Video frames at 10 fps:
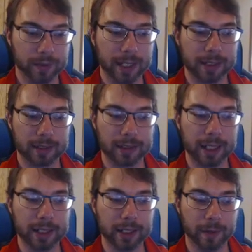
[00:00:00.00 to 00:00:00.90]
he has a
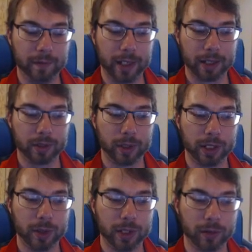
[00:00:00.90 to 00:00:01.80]
second effect where
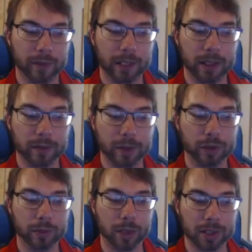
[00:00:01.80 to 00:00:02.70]
you can reveal a
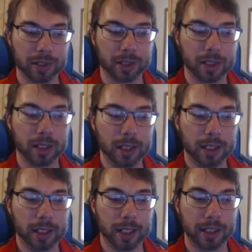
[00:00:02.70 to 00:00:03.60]
fusion monster
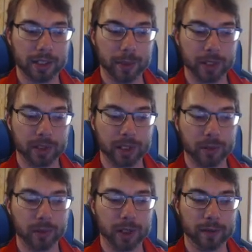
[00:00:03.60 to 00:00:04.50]
and then special
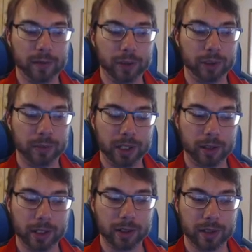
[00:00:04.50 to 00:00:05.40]
summon one of the fusion
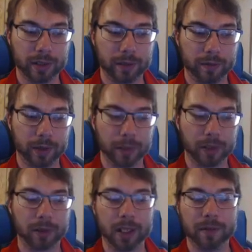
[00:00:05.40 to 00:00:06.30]
materials from your
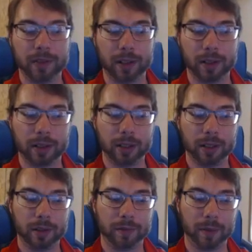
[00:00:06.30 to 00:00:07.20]
graveyard
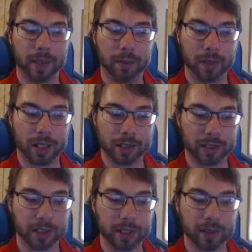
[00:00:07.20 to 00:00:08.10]
from that
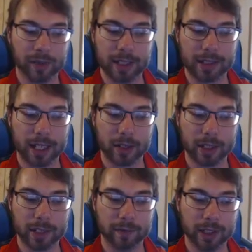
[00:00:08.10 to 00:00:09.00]
monster in face down
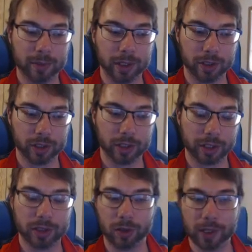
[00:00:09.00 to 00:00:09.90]
defense position. You
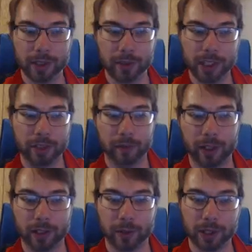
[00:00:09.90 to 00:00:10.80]
can only use each
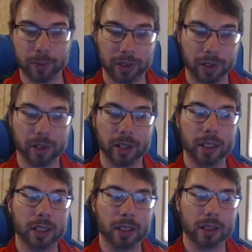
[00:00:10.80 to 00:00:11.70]
effect once per turn.
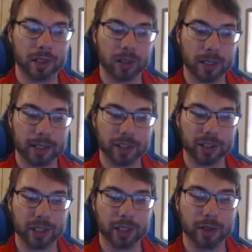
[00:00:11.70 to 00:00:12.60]
So
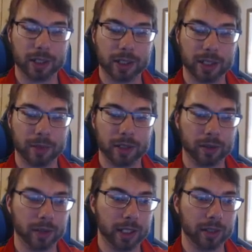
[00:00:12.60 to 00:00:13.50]
essentially, you can summon
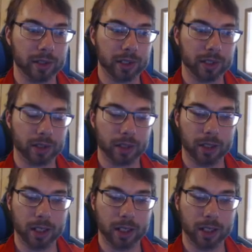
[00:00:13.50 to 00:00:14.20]
your Neos,